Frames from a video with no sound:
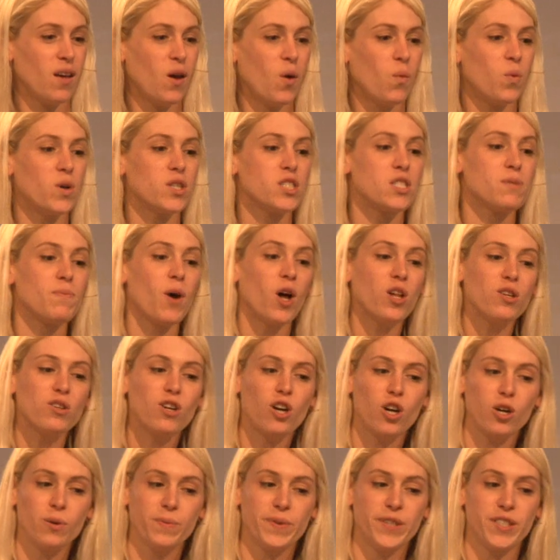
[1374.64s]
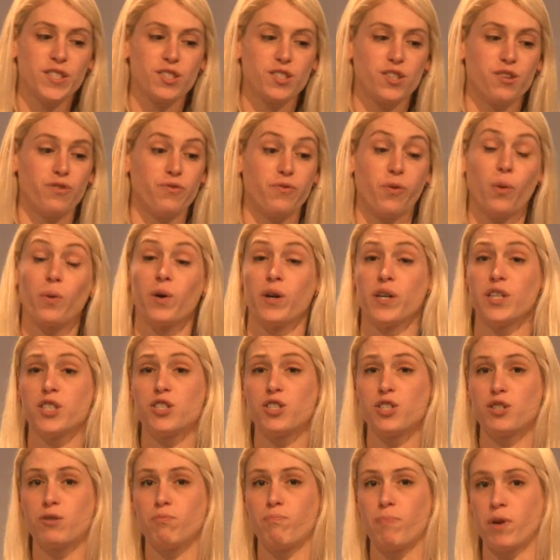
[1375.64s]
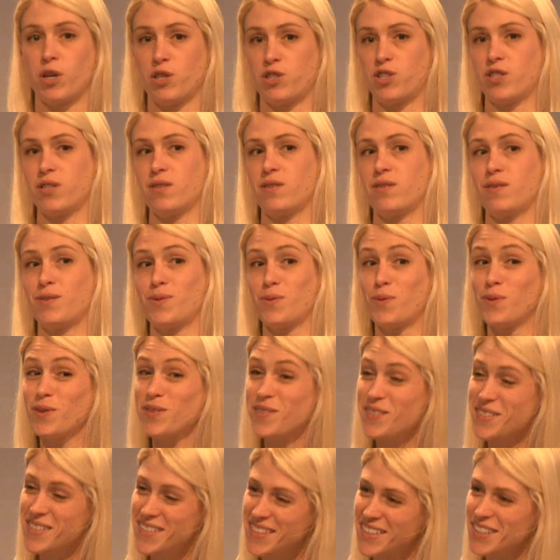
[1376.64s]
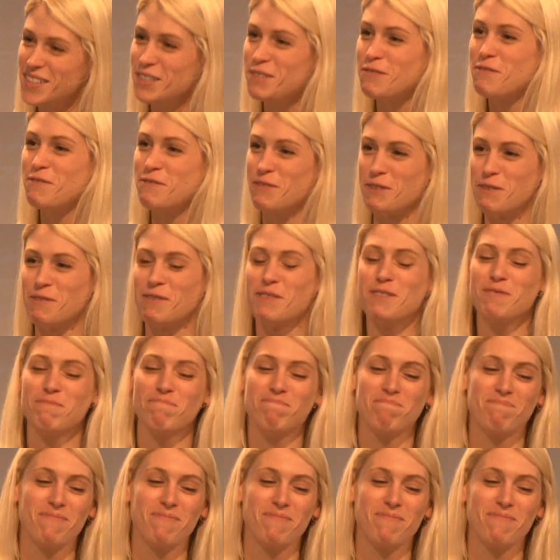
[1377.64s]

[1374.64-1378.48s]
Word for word: While smaller armies could forage, purchase, or steal food,